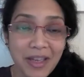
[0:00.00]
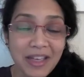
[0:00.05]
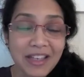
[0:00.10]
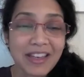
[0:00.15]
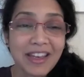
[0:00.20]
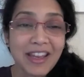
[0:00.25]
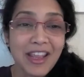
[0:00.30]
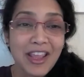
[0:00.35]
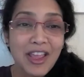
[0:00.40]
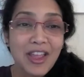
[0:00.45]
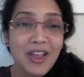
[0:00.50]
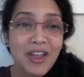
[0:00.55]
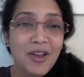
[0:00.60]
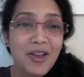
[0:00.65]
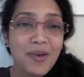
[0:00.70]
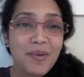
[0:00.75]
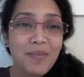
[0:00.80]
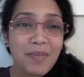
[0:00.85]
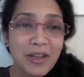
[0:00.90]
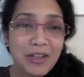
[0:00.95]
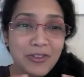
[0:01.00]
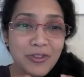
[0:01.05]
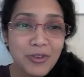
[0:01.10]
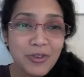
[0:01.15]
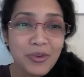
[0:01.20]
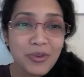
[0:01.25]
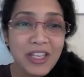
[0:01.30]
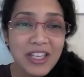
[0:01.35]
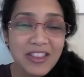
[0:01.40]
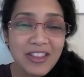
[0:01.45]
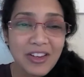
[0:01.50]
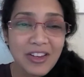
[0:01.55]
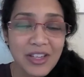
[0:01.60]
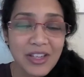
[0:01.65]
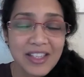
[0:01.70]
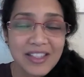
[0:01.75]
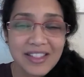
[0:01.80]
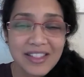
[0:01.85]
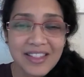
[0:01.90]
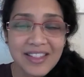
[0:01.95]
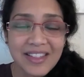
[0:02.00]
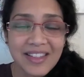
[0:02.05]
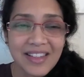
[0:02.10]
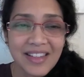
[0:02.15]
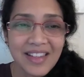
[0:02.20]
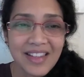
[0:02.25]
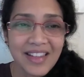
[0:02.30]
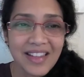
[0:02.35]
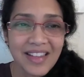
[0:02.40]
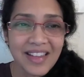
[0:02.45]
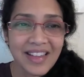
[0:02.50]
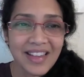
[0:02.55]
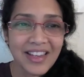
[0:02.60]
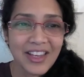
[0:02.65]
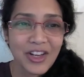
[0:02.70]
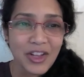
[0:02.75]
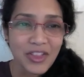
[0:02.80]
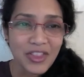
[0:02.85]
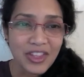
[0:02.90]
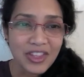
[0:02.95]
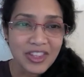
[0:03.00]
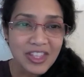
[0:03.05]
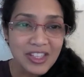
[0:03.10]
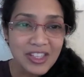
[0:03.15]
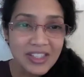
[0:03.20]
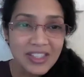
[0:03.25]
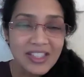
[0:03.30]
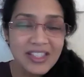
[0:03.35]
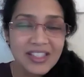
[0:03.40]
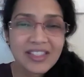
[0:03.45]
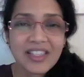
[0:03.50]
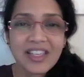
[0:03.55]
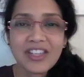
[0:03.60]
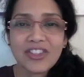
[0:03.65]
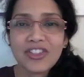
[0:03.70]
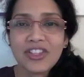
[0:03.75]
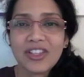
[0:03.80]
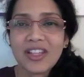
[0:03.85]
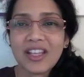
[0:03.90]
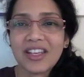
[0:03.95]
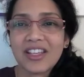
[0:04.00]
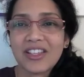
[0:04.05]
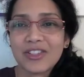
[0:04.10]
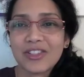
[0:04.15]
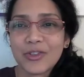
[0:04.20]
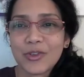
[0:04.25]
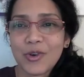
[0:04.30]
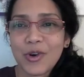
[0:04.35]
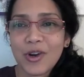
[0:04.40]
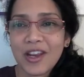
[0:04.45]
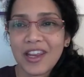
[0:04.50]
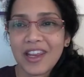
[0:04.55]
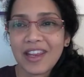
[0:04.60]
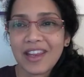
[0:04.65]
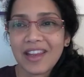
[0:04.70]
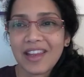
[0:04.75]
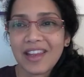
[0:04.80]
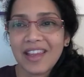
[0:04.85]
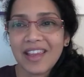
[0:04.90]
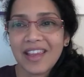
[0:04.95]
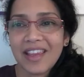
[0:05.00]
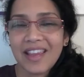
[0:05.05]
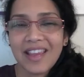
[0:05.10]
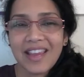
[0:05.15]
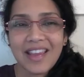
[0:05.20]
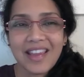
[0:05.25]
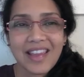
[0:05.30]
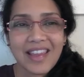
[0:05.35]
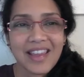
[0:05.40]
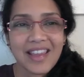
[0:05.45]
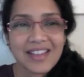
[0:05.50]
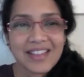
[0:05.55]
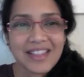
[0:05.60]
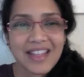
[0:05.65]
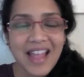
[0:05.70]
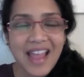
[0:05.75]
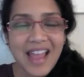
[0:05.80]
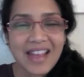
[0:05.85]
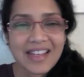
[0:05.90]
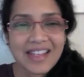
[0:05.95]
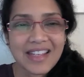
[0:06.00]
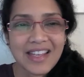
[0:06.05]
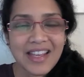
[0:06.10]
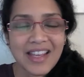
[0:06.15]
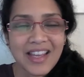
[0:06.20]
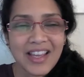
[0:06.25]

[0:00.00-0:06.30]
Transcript: But truly there is, you know, the distinction that he's drawing is that,